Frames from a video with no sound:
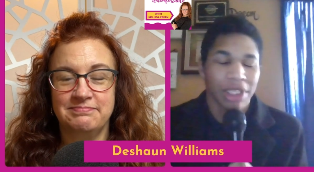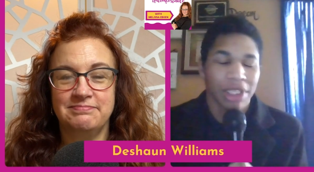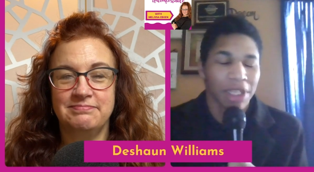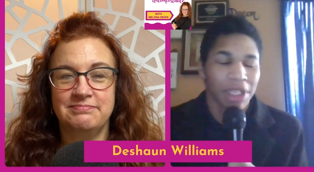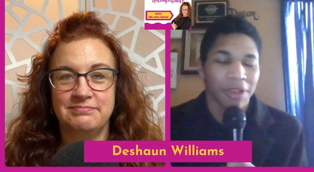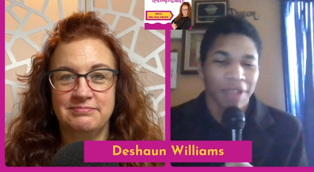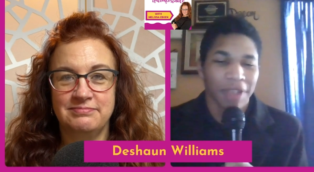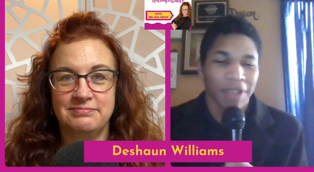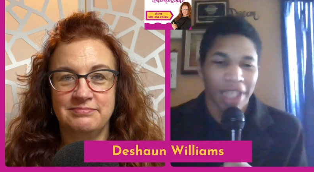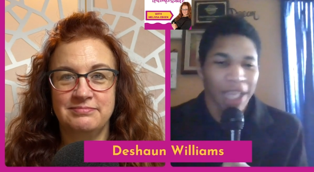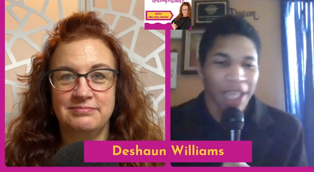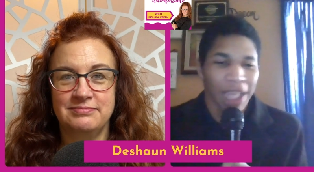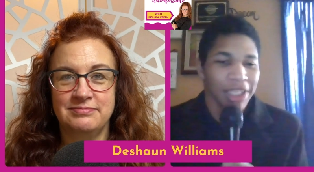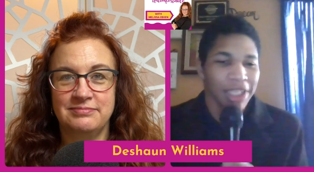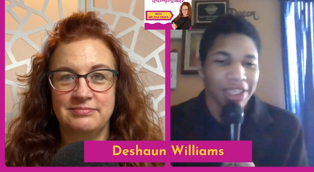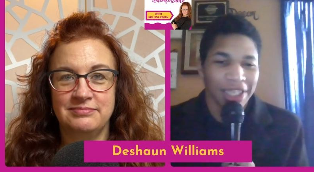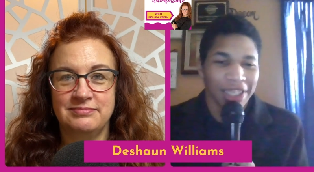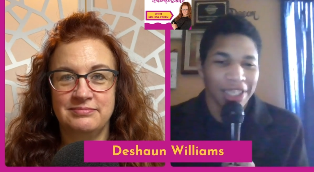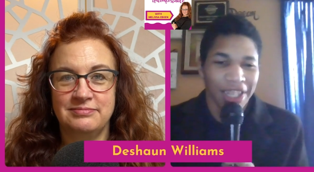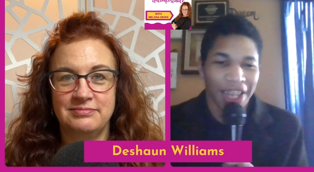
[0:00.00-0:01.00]
Speaker 1: So
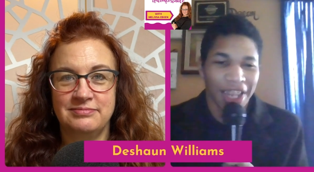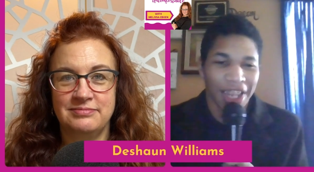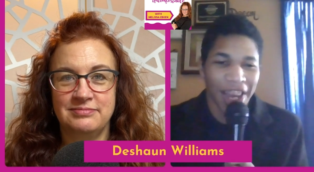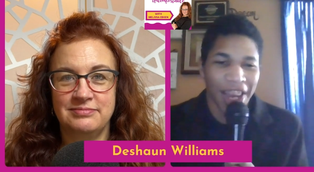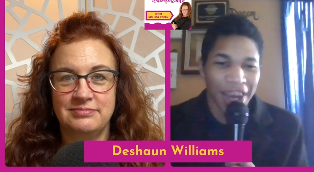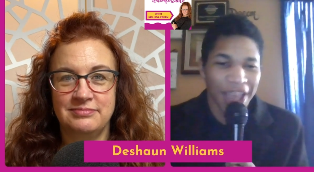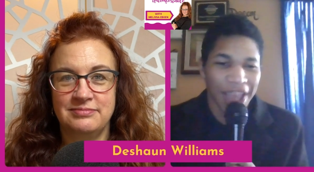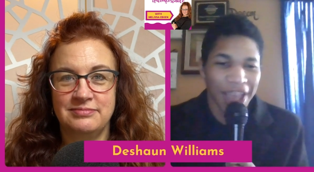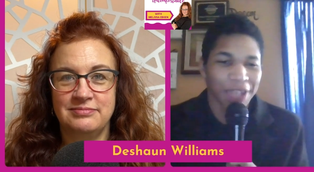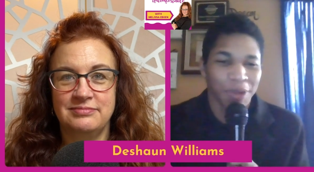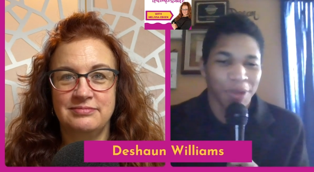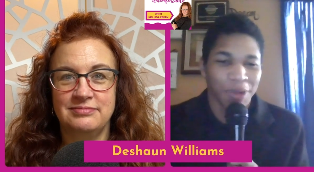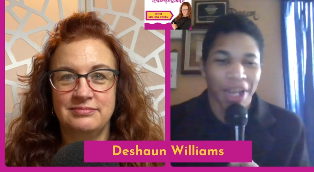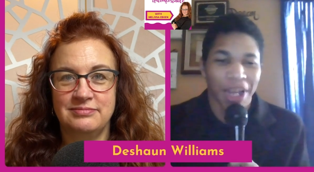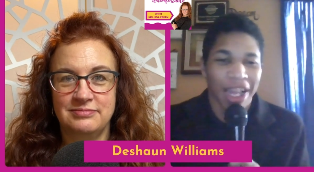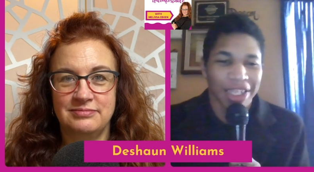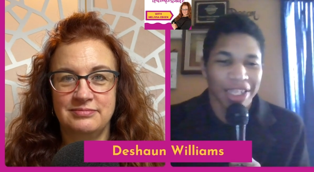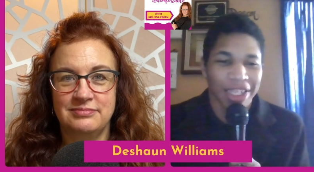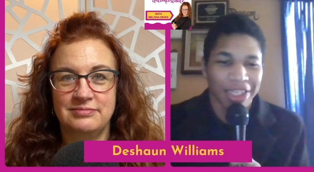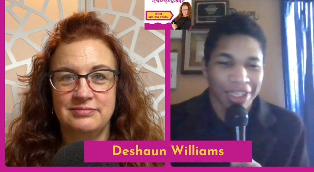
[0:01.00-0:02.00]
that's that's what
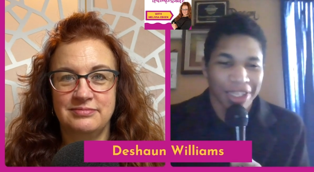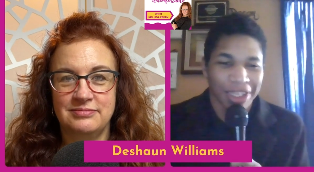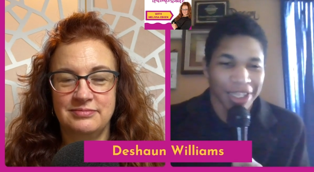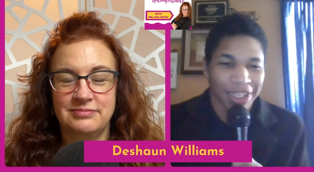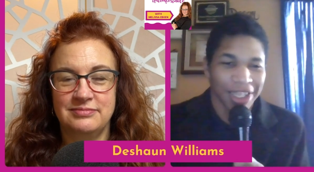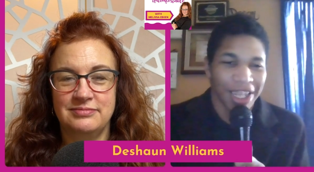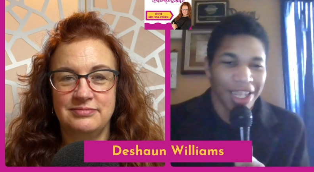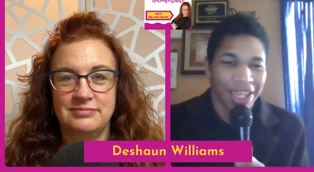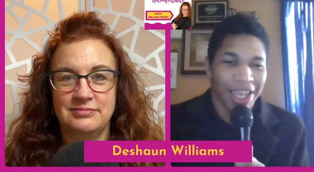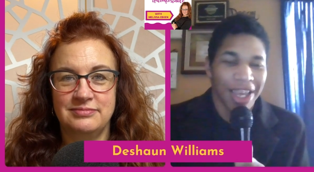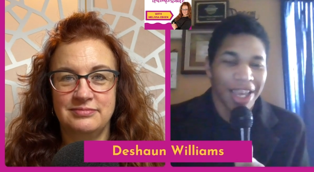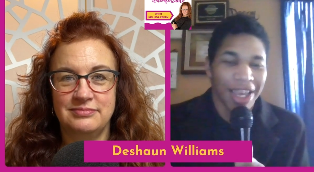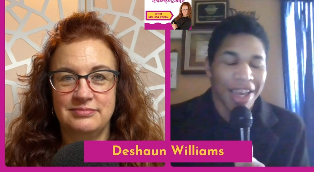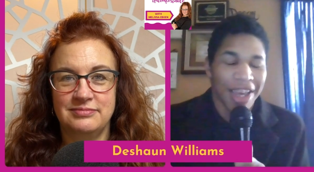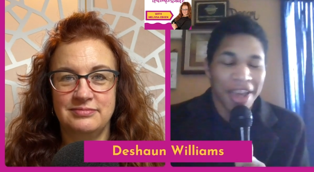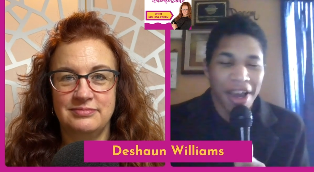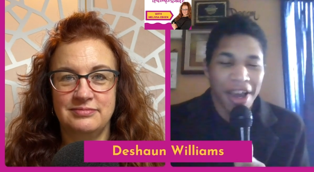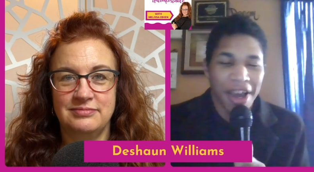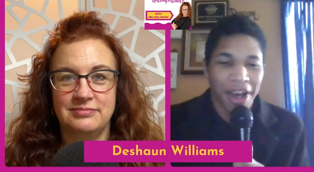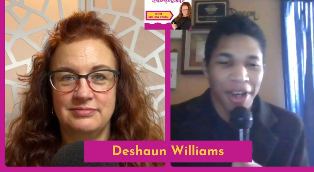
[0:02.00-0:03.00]
actually
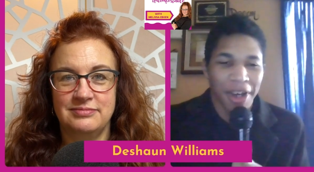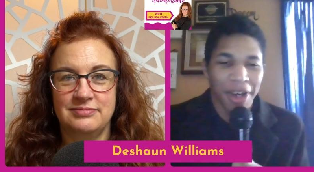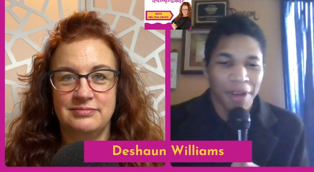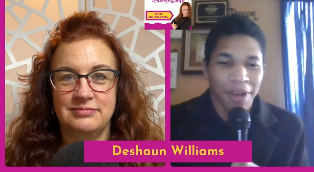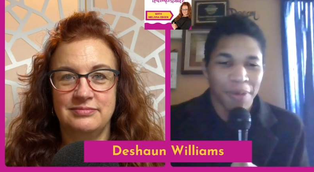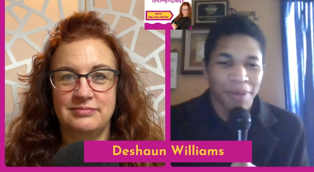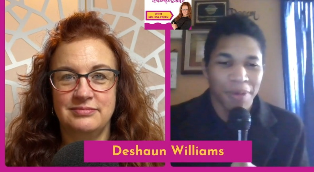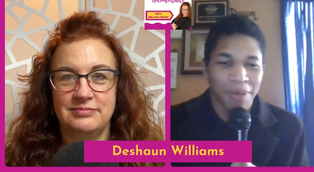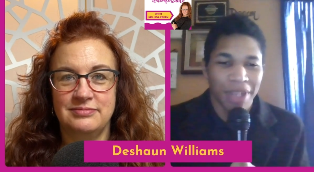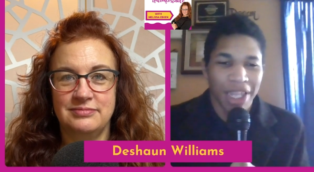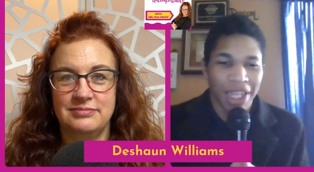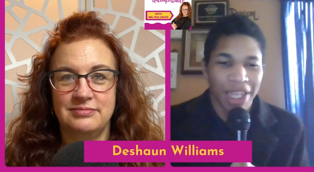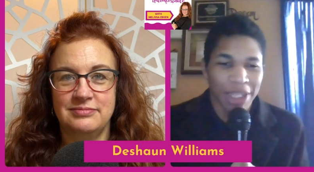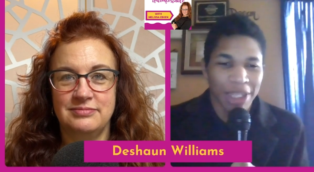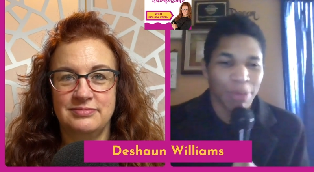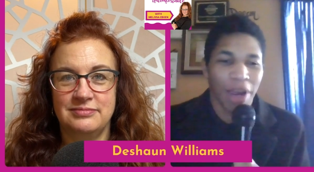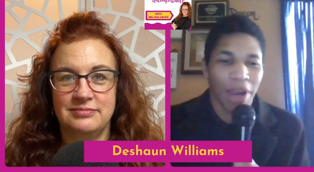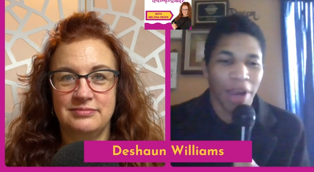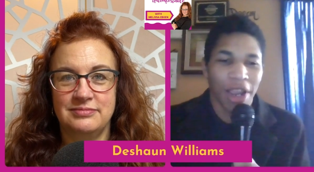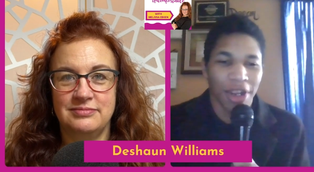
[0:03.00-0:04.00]
um,
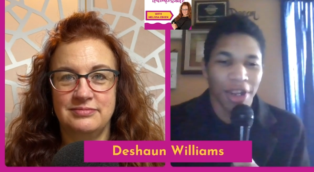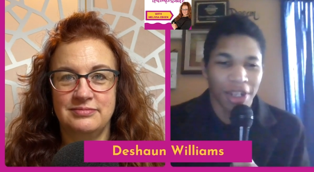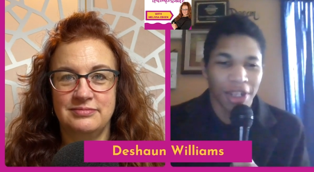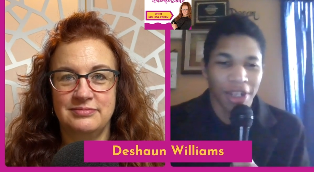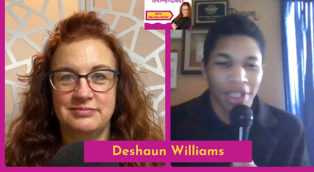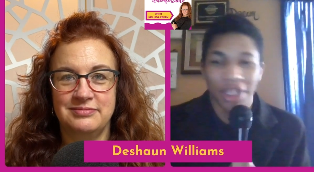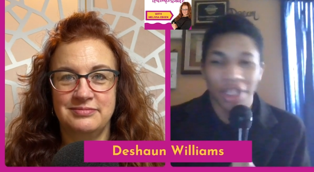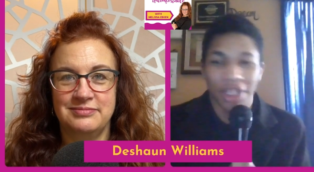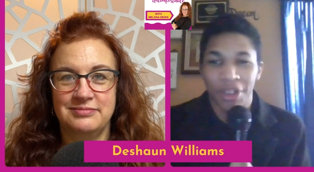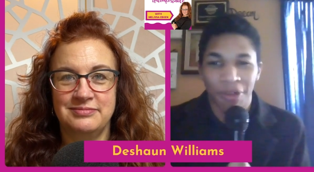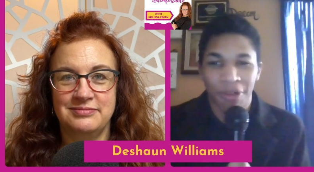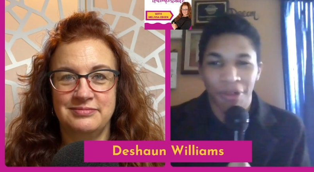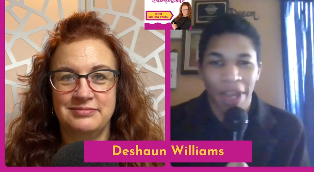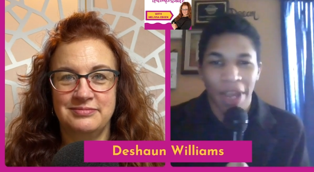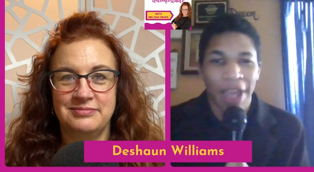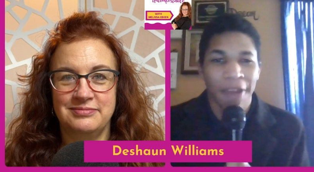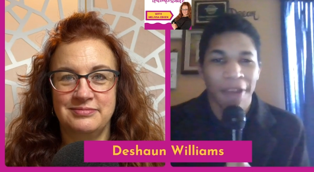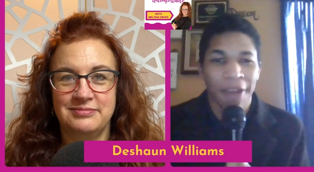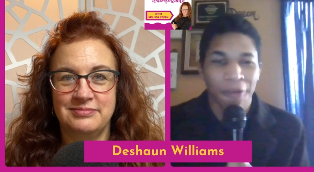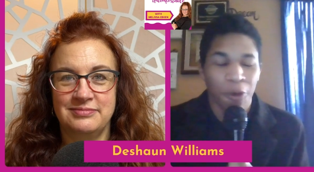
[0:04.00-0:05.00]
inspired the new
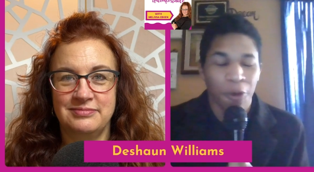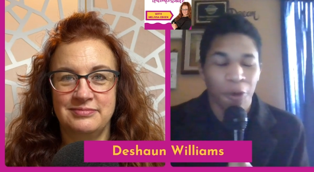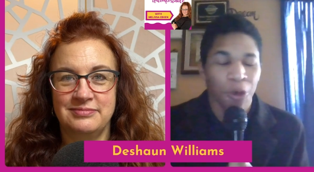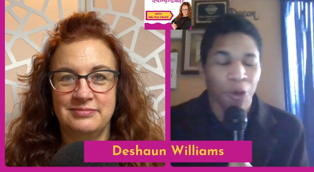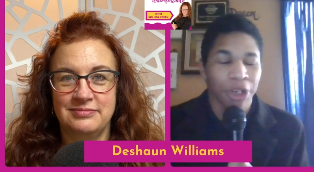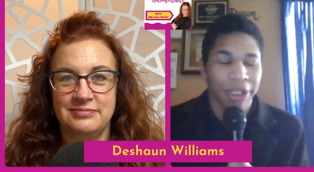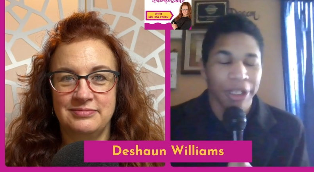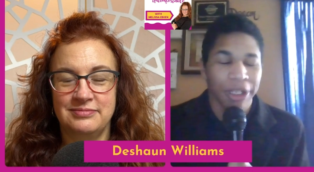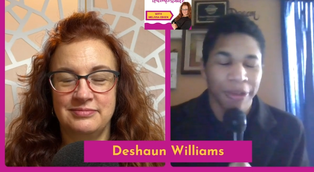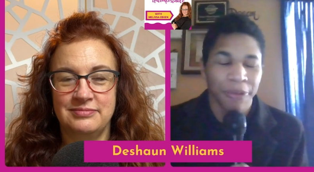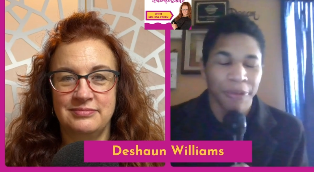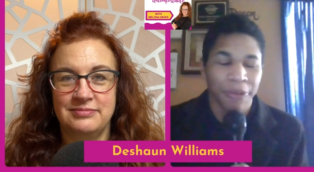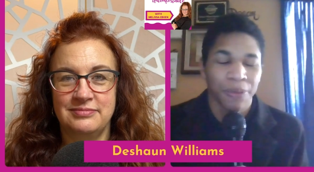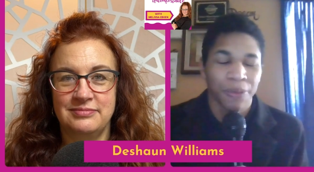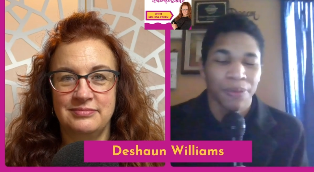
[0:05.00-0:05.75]
name for it.